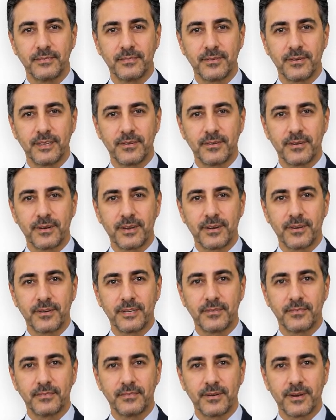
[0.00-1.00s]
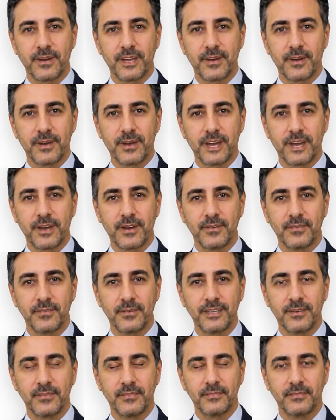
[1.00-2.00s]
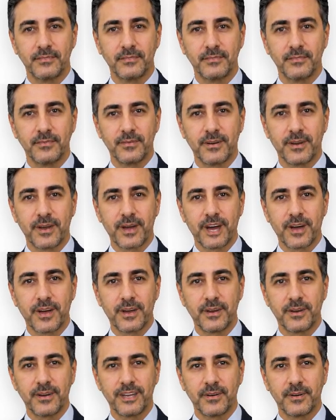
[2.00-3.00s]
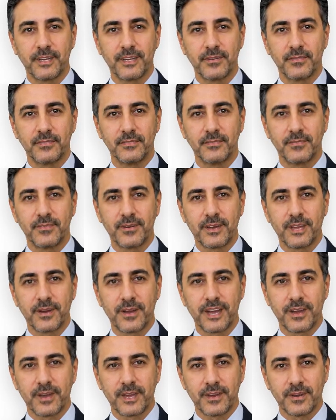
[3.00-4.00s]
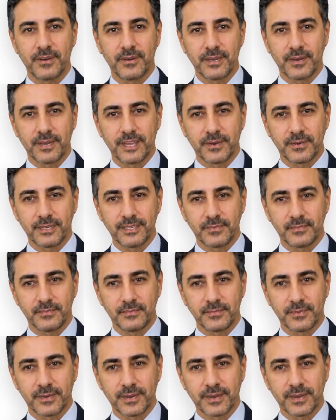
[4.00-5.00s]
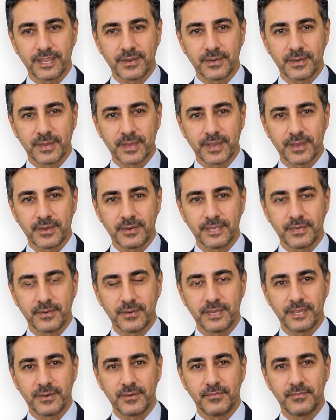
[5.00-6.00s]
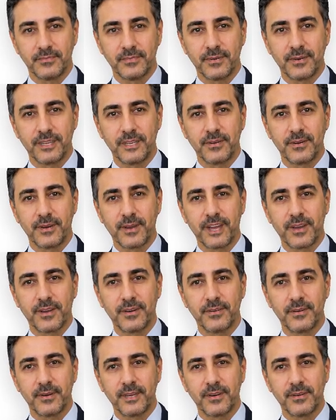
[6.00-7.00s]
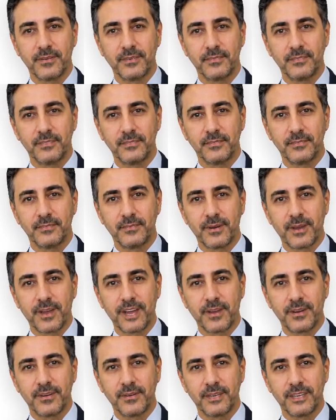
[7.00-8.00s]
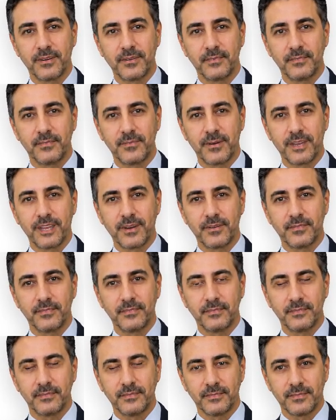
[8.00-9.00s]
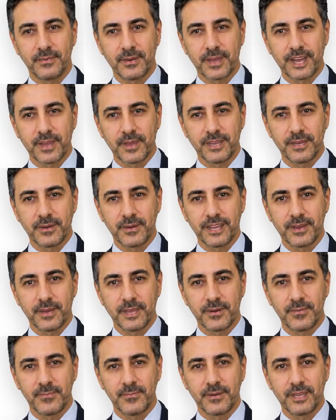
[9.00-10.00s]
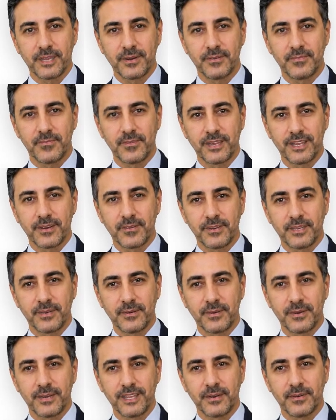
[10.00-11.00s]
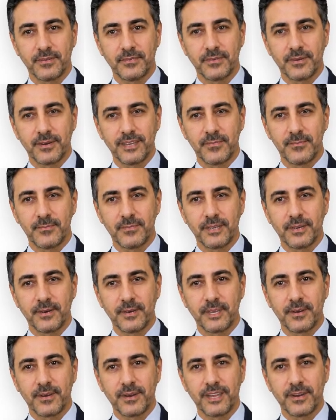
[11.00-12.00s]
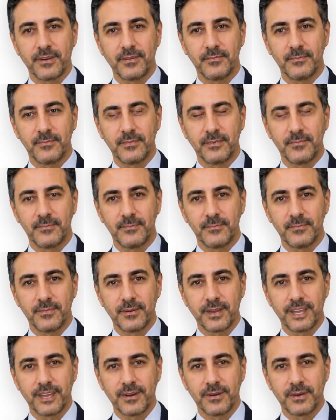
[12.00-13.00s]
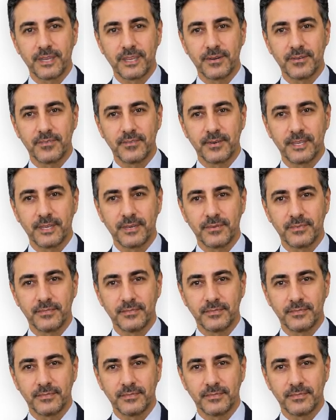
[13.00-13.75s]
That's the whole arc of a visit. Add the consultation, fill the sections honestly, let the extraction draft and correct it once, generate the 2 plans, share with the patient before they've left the building, and branch to a lab the moment treatment calls for one.